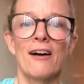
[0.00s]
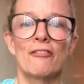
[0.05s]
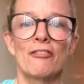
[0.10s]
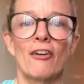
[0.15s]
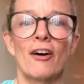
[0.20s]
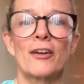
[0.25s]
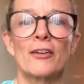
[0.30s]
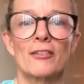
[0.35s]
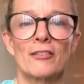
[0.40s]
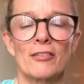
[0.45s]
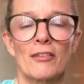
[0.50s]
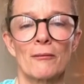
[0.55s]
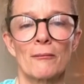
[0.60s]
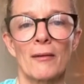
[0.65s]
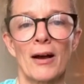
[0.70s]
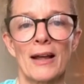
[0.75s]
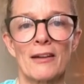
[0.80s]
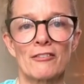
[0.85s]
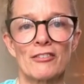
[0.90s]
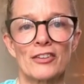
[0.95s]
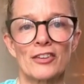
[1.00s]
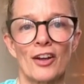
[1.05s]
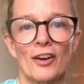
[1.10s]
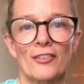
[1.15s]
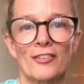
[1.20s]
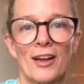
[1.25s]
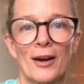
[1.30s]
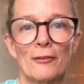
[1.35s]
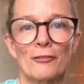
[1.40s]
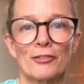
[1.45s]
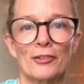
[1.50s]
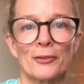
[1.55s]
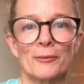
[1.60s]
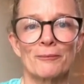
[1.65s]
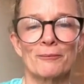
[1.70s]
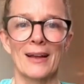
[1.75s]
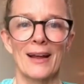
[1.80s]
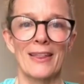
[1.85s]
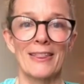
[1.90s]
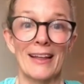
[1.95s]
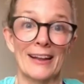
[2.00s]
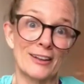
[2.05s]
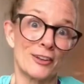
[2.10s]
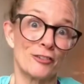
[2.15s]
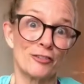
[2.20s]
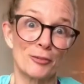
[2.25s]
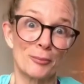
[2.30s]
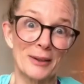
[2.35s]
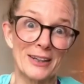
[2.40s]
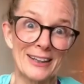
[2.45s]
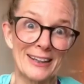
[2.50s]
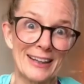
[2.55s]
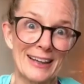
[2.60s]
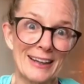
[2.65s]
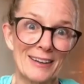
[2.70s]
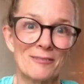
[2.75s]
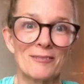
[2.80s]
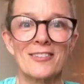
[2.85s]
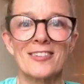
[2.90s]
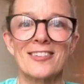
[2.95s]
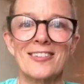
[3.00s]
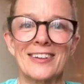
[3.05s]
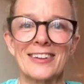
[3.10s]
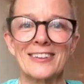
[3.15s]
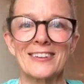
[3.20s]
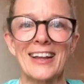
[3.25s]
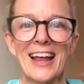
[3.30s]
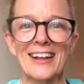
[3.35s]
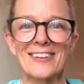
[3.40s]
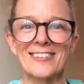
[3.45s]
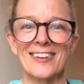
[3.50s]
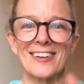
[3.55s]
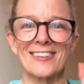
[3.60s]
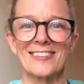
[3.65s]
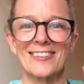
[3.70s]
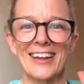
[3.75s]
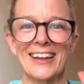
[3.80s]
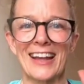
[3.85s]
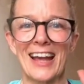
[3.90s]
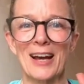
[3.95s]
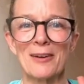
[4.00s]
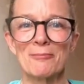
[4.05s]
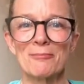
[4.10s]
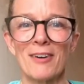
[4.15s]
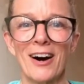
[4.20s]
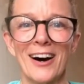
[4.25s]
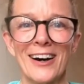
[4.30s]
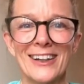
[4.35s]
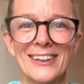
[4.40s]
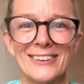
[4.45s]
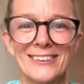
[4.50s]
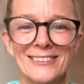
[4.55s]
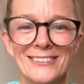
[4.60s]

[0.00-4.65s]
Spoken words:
find my videos helpful. Thank you for being here. See you later. Take care. Bye.